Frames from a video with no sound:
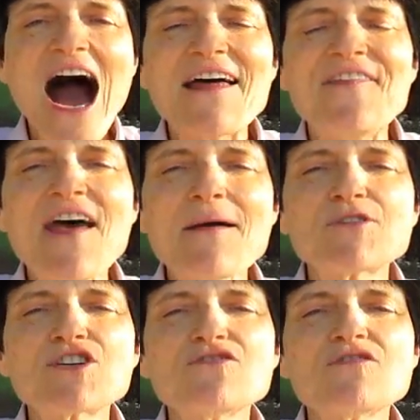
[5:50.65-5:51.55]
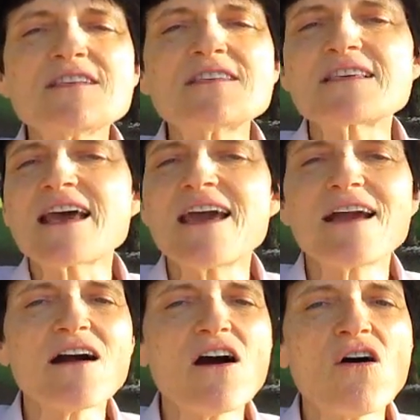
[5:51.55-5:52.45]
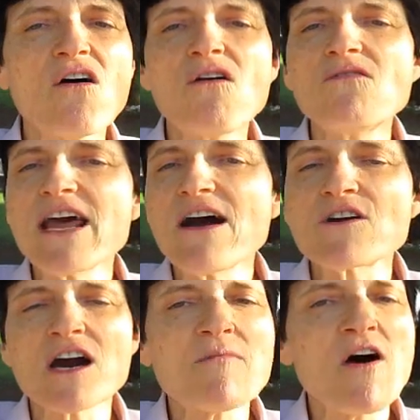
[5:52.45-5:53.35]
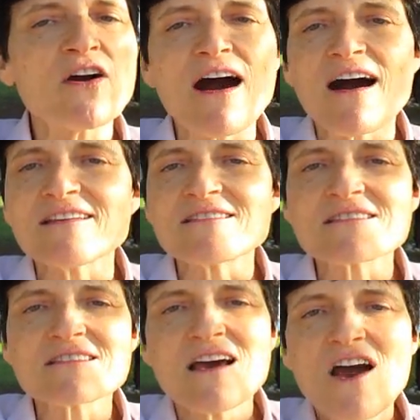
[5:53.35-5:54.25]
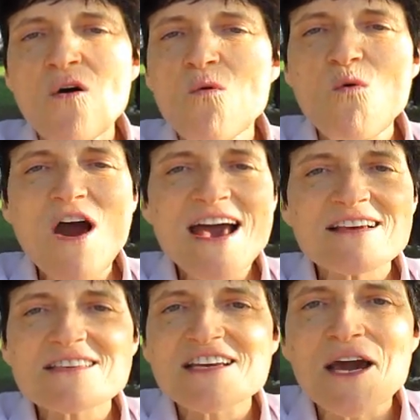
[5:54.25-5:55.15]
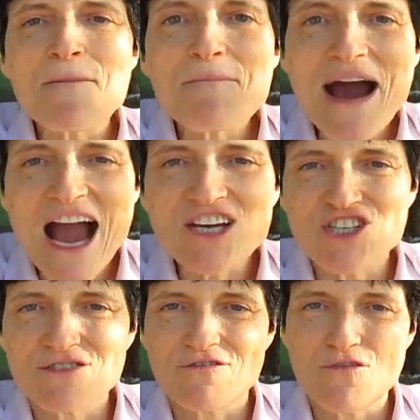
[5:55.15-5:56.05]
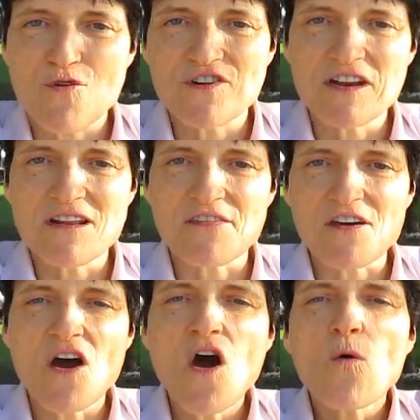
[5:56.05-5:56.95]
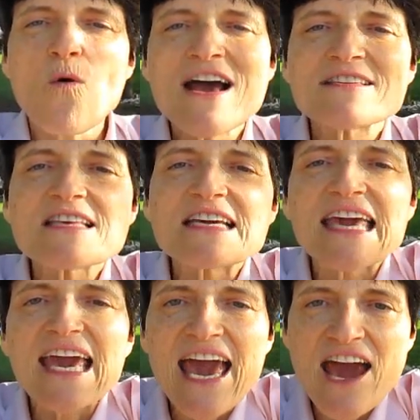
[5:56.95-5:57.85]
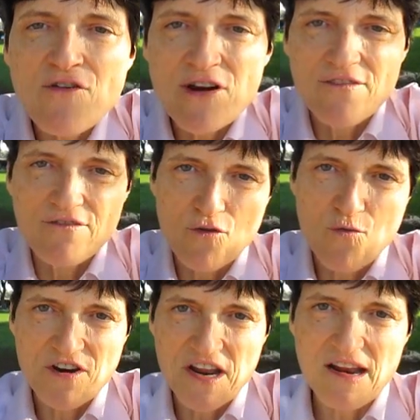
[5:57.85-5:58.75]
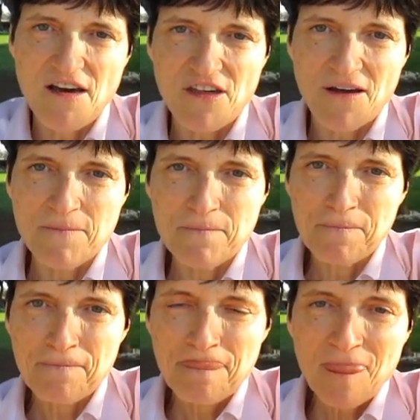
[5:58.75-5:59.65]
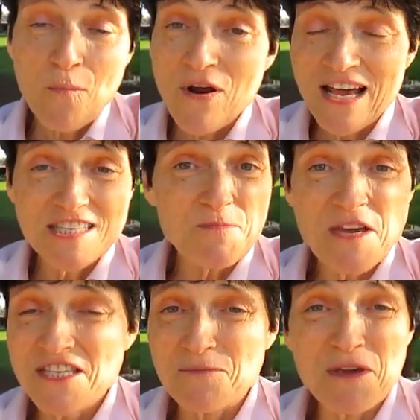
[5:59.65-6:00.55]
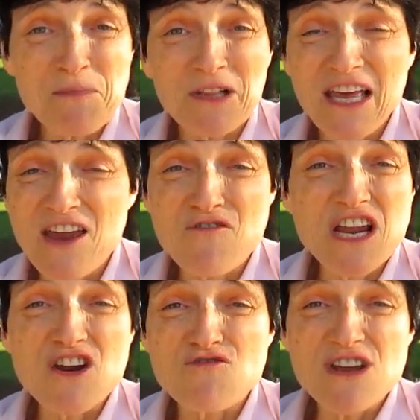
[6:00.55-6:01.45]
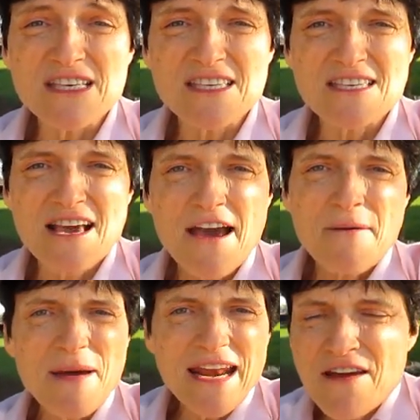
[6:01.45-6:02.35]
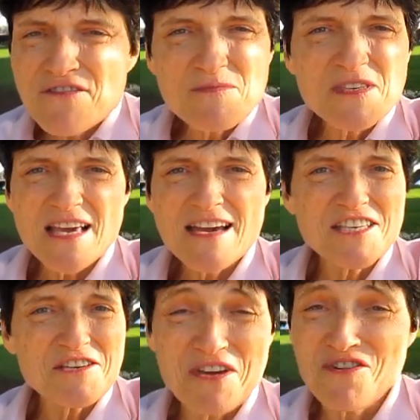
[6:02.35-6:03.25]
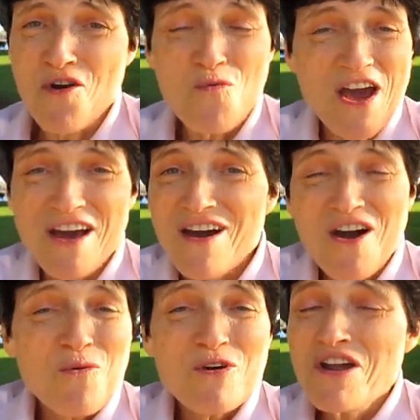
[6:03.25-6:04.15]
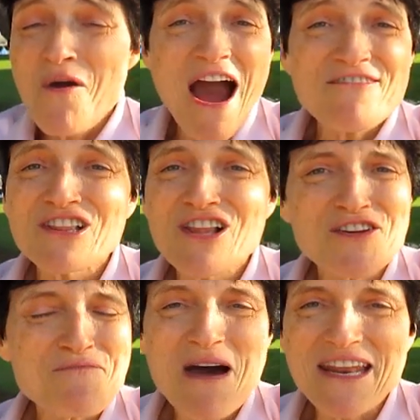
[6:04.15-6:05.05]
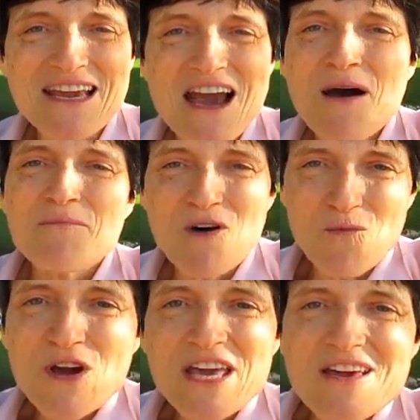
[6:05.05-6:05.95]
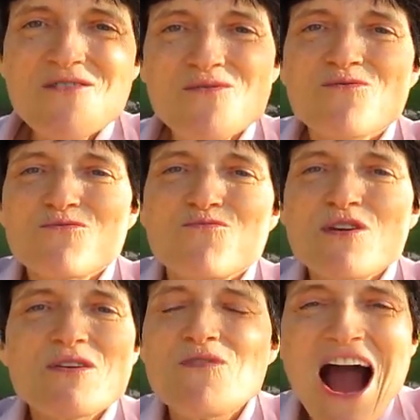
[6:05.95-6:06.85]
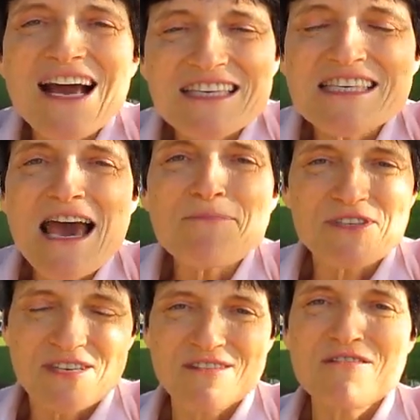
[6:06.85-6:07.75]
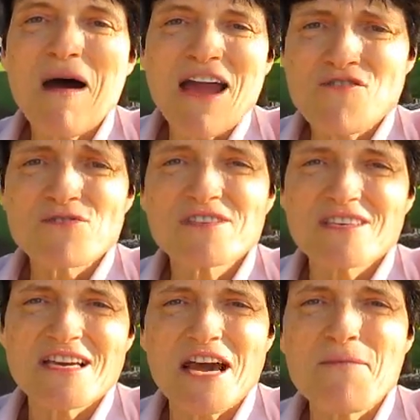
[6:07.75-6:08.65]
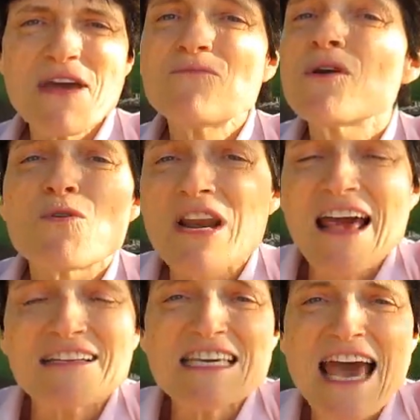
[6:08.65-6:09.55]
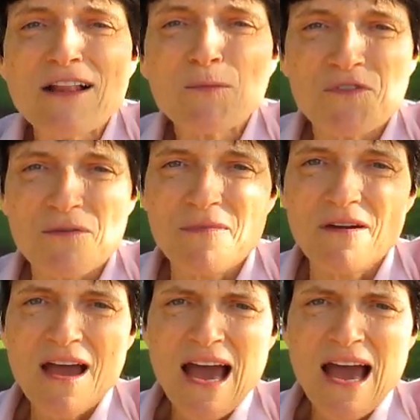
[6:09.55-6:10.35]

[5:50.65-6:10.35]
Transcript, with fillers: And Neptune is saying, oh, now come on, guys. Where's the compassion for one another? Where's the caring for one another? When I speak to people here in Greece, many of them say me, you know, we don't have a lot of money, but we accept the migrants that come in. We would like to help them.